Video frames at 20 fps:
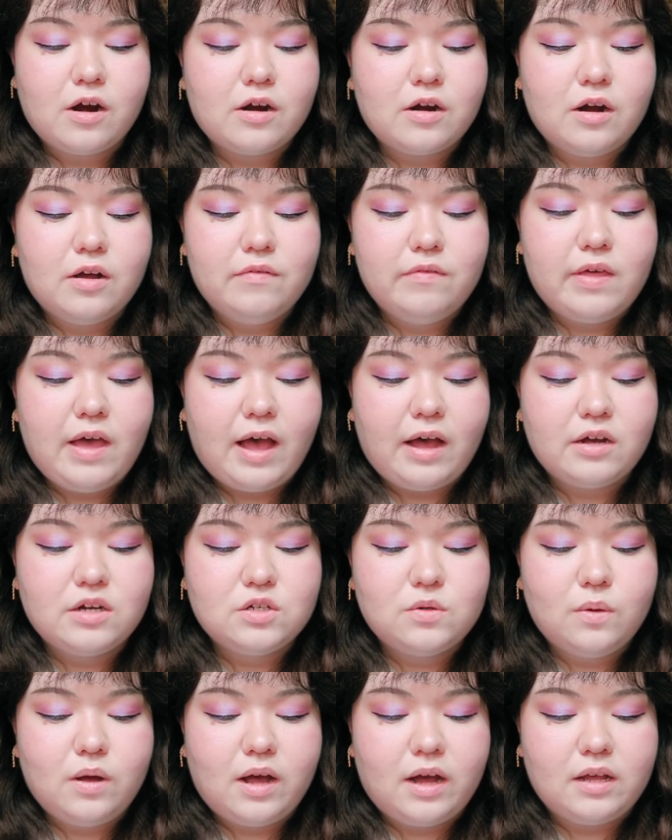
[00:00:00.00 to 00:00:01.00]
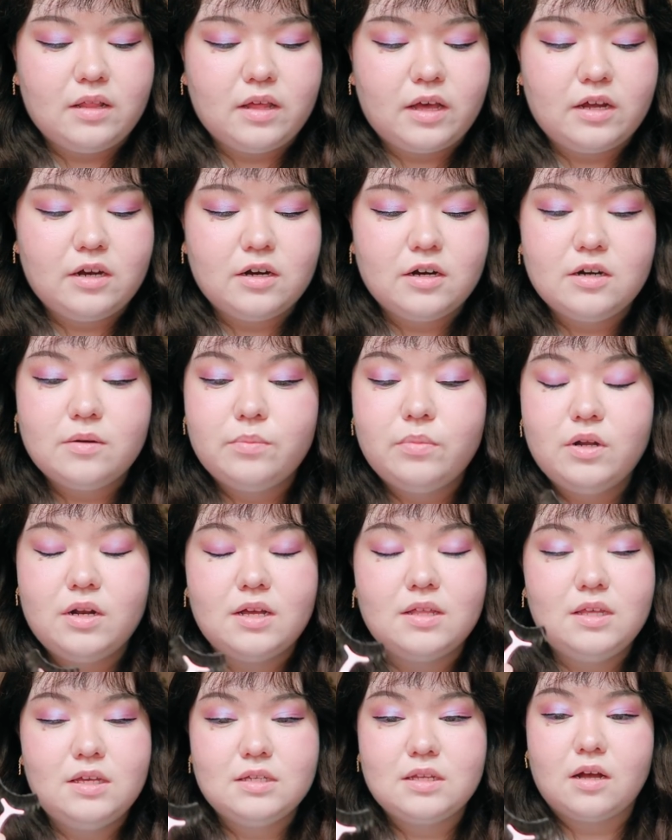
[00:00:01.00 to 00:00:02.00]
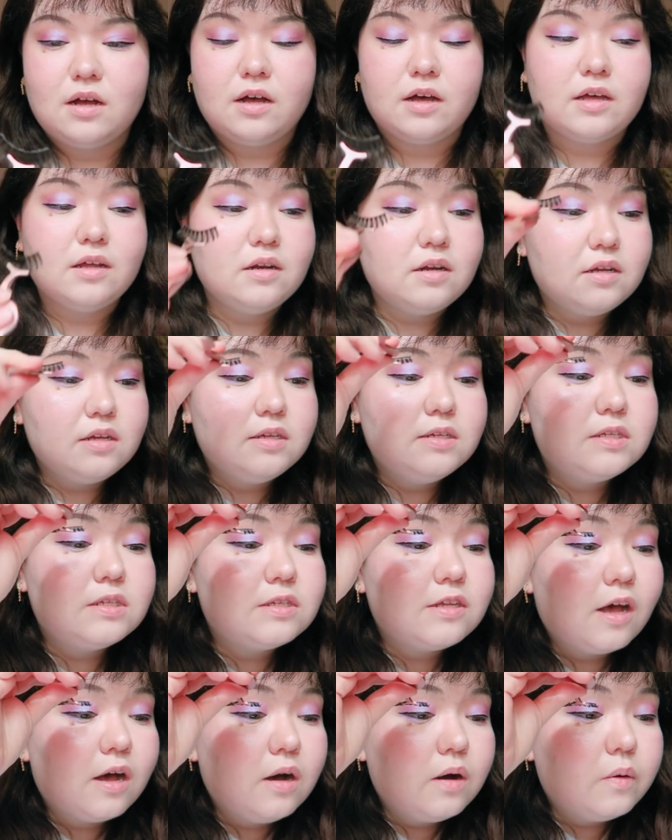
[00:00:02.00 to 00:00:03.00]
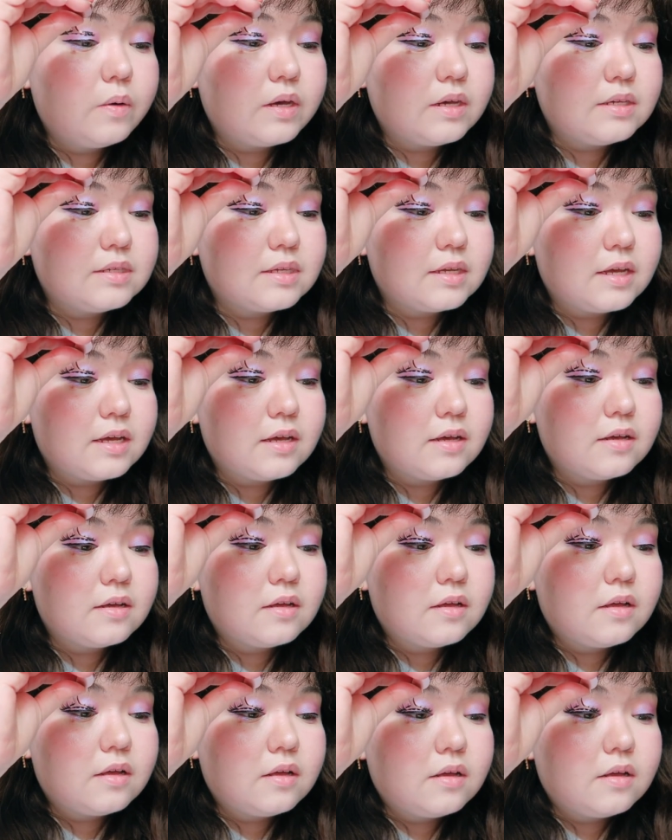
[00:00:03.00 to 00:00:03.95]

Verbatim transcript: art of the actual eyeliner, putting these on is so easy.